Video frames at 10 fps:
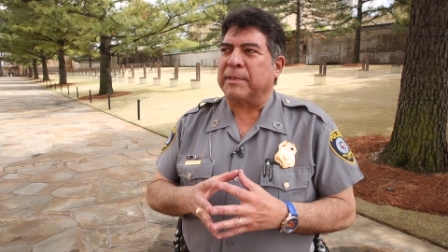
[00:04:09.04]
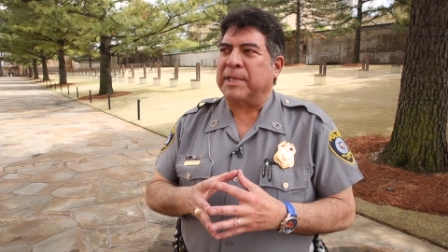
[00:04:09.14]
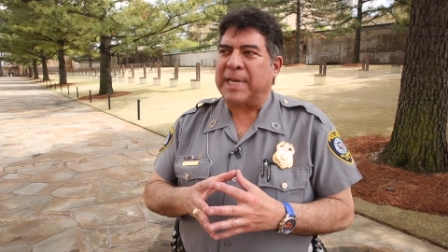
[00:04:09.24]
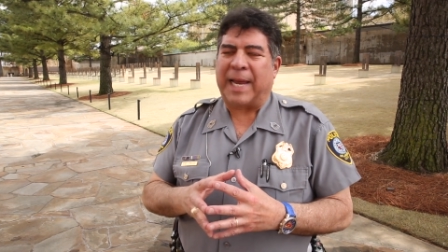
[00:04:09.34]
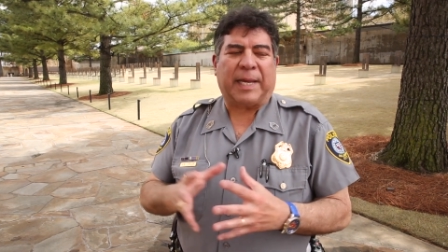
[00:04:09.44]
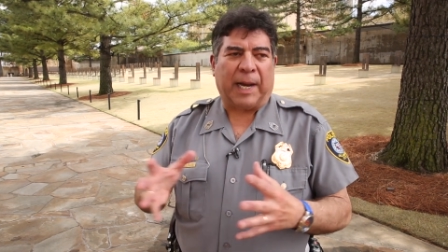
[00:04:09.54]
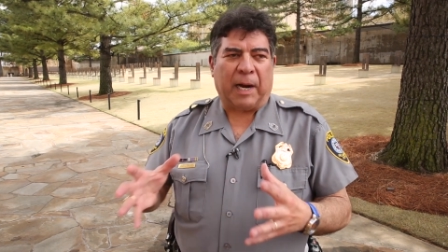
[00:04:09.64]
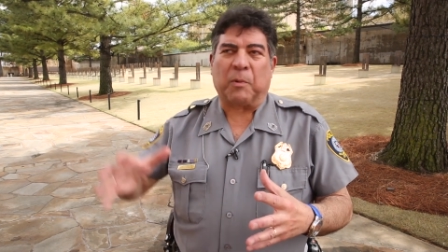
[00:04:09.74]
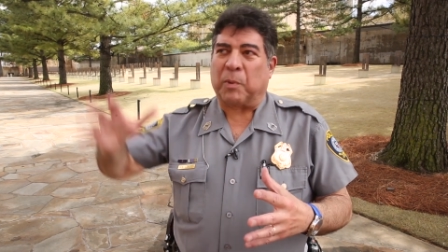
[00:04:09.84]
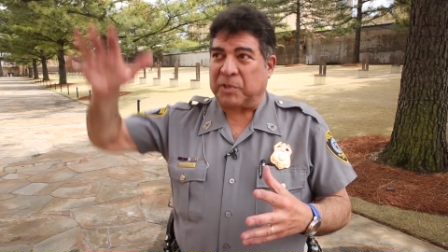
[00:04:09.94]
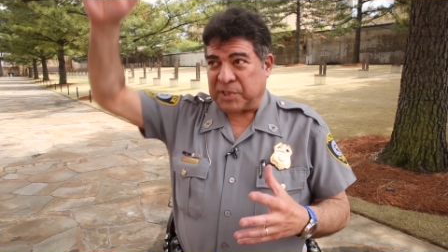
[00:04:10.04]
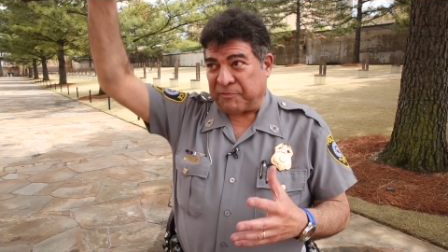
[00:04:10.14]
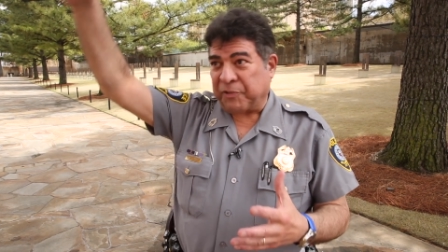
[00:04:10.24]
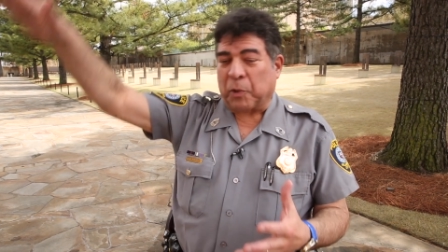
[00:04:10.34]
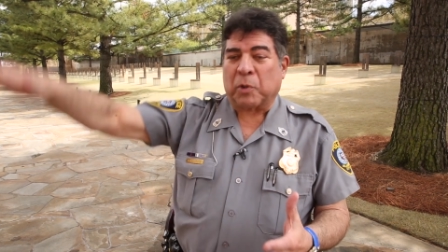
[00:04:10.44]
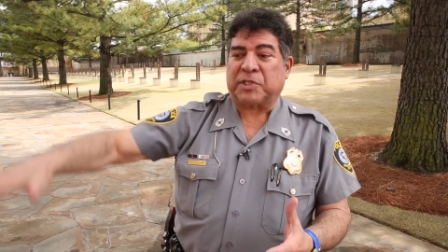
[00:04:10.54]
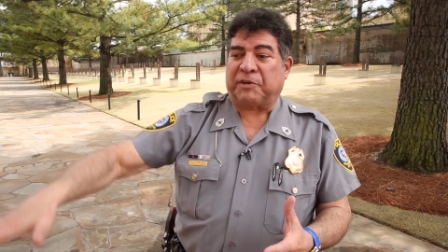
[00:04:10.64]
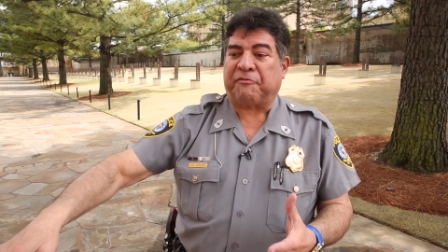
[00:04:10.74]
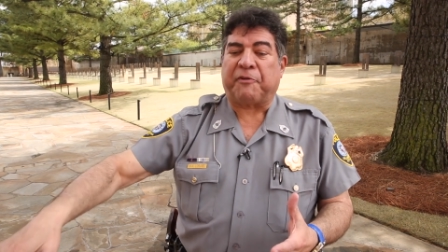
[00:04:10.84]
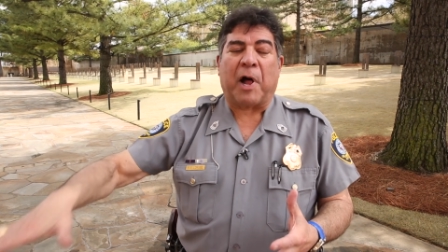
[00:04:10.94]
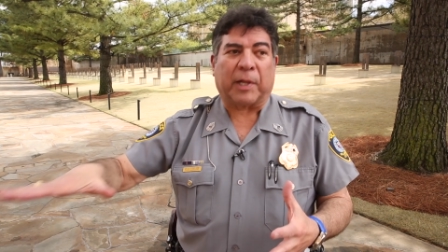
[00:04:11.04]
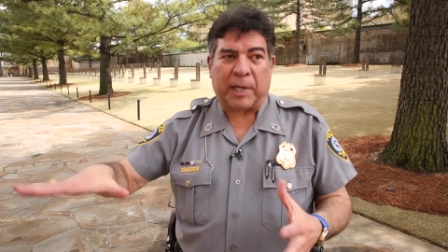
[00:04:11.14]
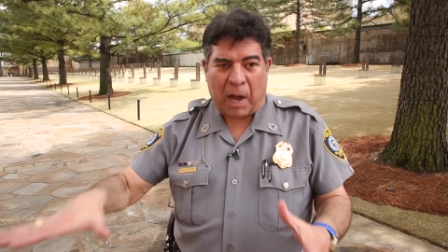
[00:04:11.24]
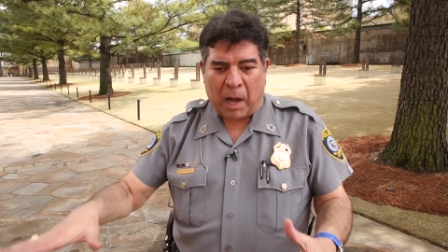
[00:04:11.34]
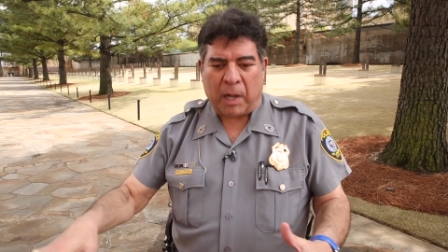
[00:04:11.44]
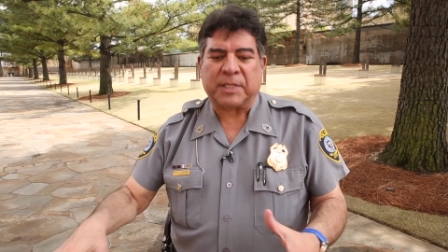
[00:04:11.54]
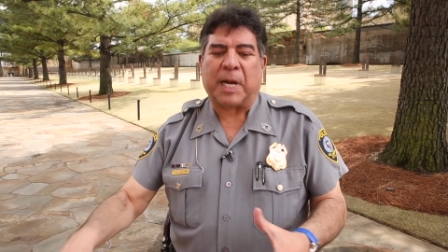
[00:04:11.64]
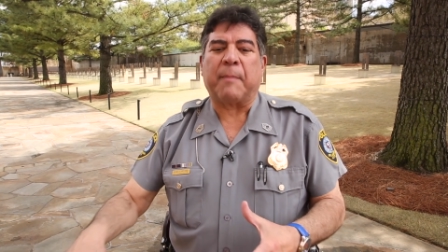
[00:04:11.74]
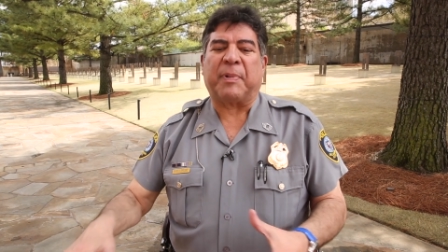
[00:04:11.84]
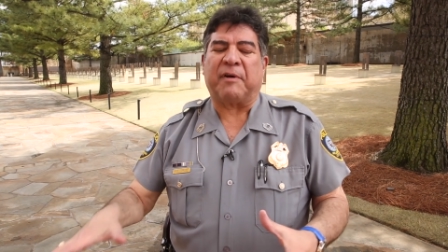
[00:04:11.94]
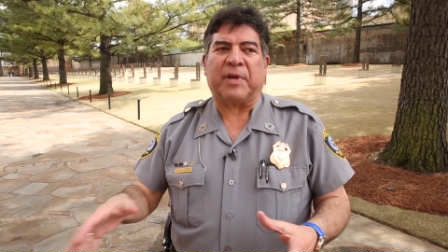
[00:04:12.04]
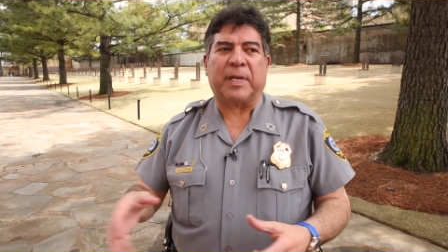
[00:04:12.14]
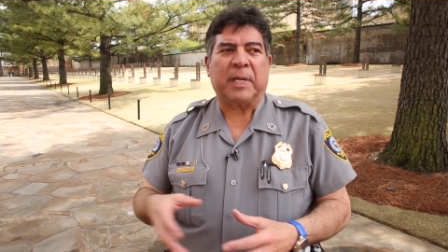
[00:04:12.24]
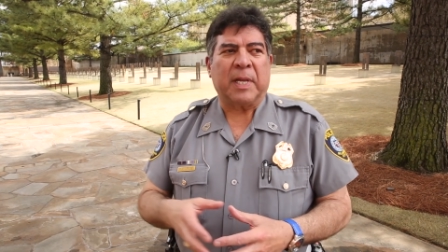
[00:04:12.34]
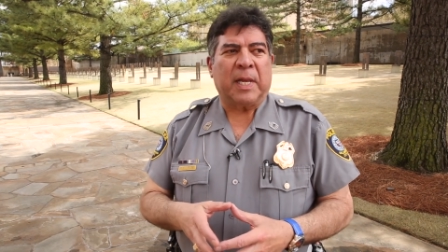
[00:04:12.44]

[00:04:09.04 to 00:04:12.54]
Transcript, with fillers: the daycare, where some floors had fallen on top of it.